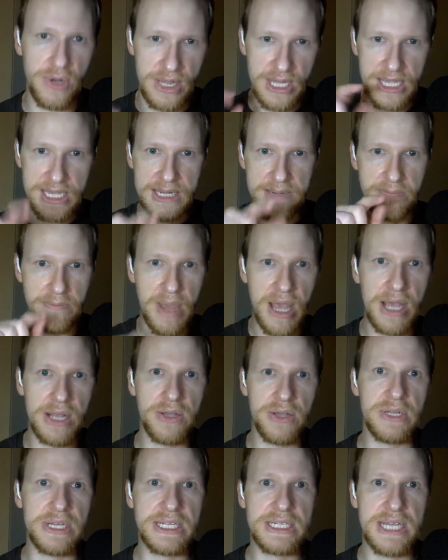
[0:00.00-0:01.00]
or they can
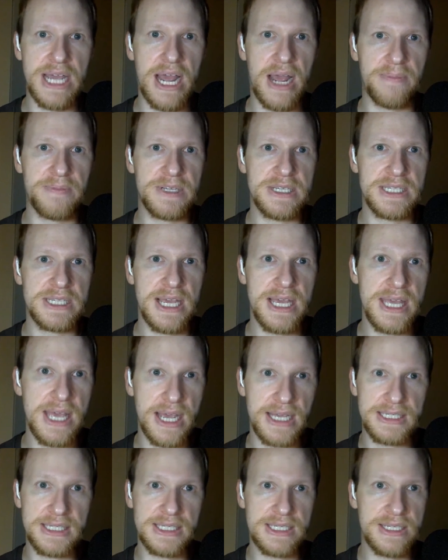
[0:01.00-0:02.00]
manually tap to say, yes,